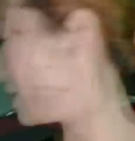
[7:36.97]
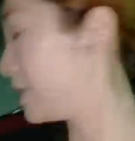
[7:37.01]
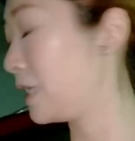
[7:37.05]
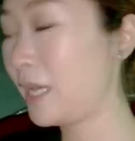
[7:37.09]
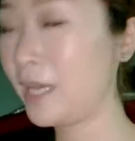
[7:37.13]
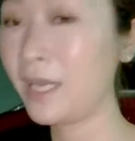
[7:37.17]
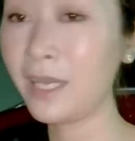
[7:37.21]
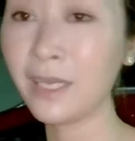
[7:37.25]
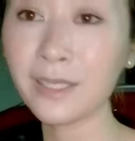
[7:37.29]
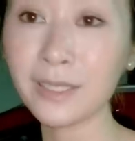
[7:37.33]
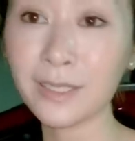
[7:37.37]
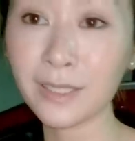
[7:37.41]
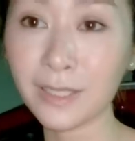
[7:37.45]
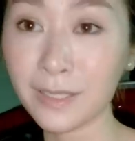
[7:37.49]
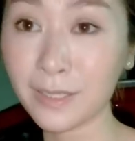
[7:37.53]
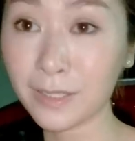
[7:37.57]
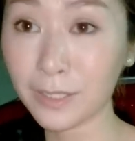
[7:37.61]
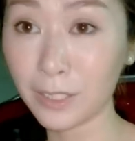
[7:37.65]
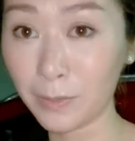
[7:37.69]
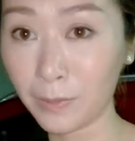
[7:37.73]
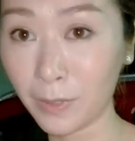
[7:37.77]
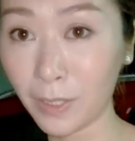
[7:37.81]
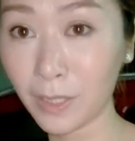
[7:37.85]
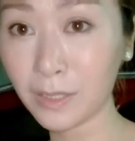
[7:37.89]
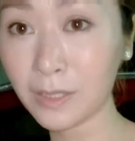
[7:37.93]
and the
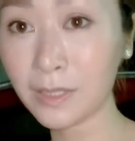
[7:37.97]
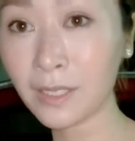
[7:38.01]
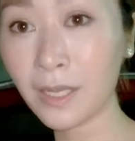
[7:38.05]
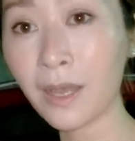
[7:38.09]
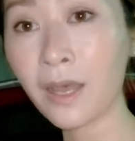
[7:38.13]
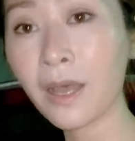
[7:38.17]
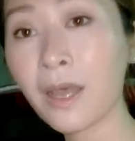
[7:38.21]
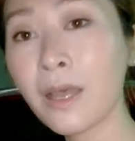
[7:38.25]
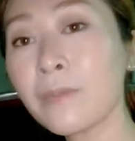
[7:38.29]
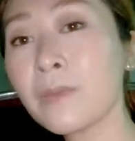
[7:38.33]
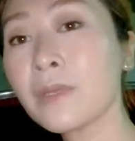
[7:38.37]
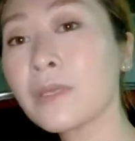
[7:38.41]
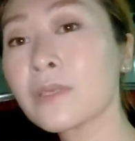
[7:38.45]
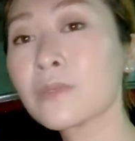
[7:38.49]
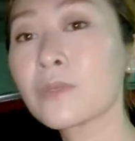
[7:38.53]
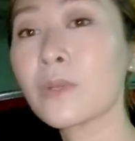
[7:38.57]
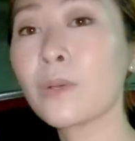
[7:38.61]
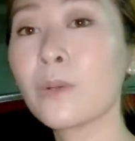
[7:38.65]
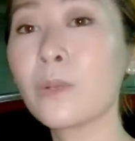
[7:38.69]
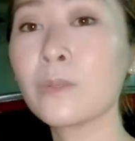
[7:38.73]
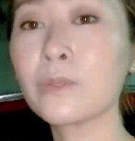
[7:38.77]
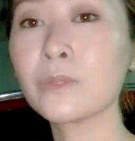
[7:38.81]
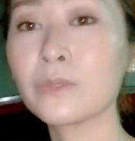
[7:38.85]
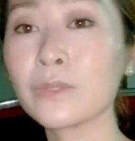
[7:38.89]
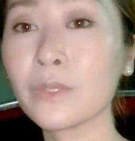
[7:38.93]
shipping time is
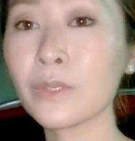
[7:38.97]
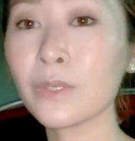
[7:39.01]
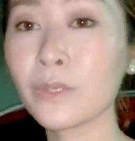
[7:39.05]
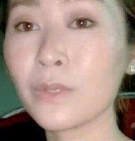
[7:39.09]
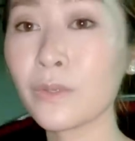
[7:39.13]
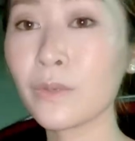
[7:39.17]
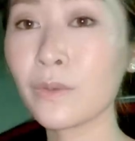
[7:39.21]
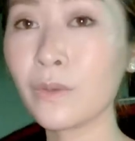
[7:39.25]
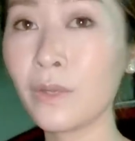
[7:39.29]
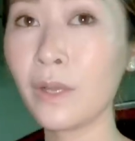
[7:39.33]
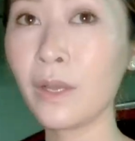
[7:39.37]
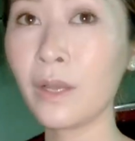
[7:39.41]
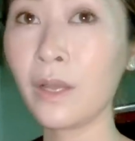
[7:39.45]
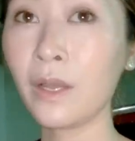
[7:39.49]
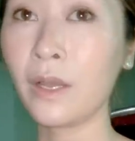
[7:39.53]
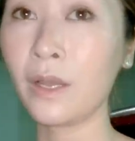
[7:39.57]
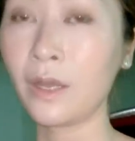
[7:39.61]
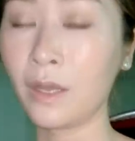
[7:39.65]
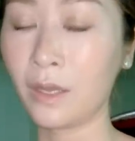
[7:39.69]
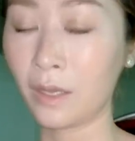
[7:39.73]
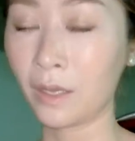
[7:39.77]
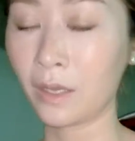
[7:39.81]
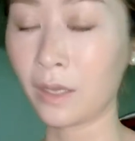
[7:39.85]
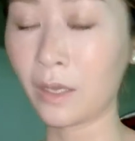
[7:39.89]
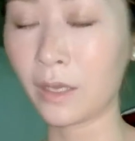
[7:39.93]
also
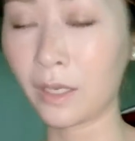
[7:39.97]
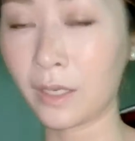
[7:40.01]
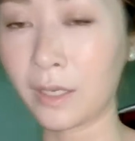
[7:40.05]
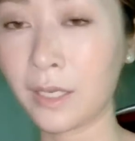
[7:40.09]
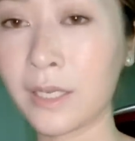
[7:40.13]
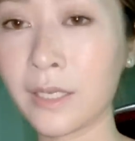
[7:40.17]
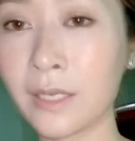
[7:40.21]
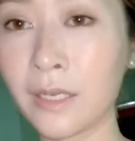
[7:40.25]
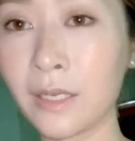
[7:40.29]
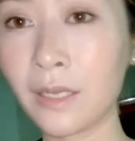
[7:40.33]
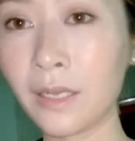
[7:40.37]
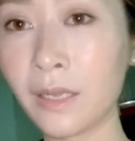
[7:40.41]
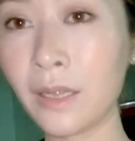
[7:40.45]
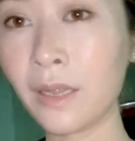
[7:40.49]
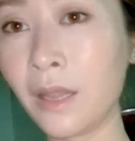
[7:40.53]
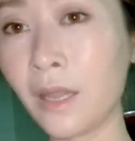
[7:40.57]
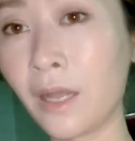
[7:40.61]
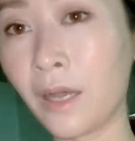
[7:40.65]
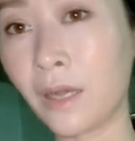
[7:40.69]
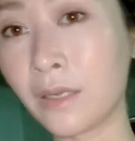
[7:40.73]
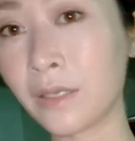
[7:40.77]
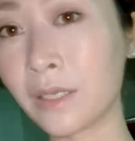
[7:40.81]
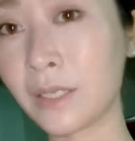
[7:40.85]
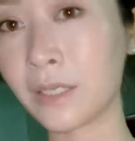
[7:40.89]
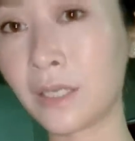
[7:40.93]
a little
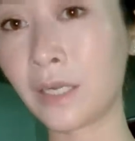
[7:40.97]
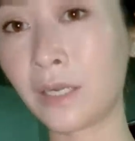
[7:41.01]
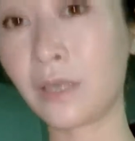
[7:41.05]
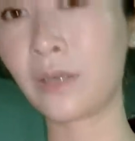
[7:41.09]
longer than